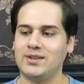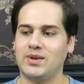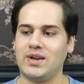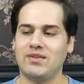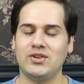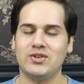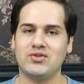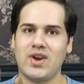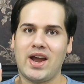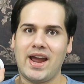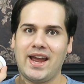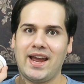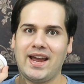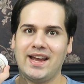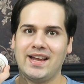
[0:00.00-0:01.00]
I thought I will
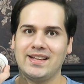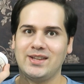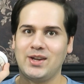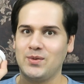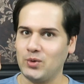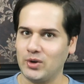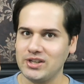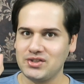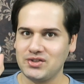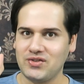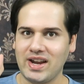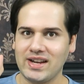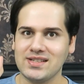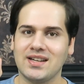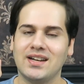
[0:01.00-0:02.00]
try their
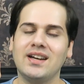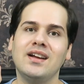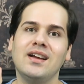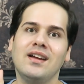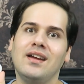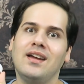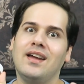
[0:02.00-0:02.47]
moisturizer.